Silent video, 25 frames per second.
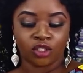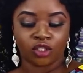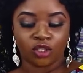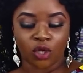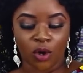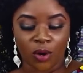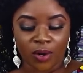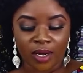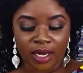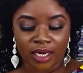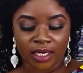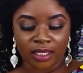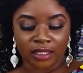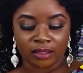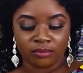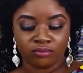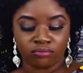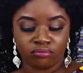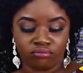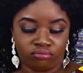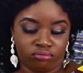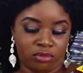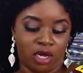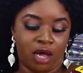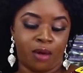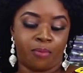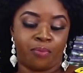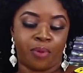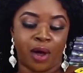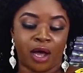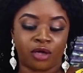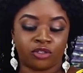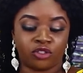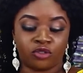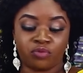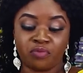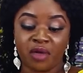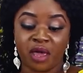Talking
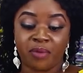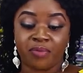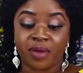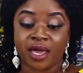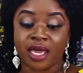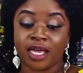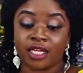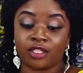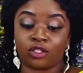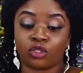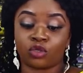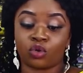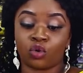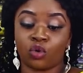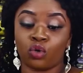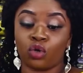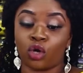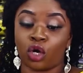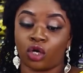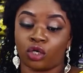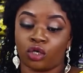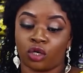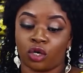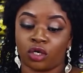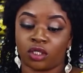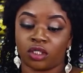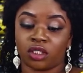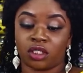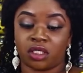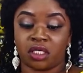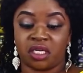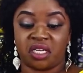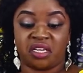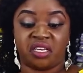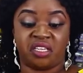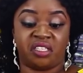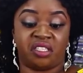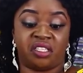about maybe it's cool or not,
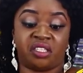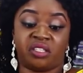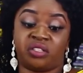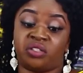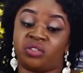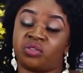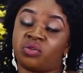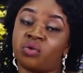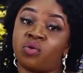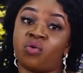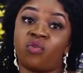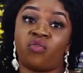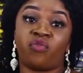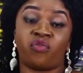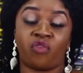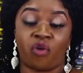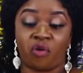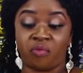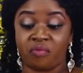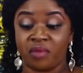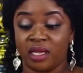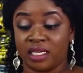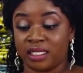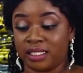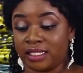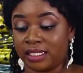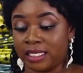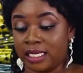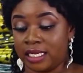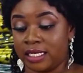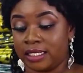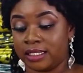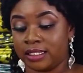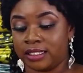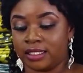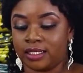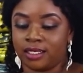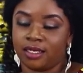it is cool for me
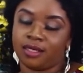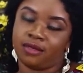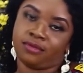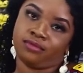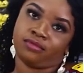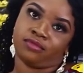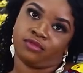since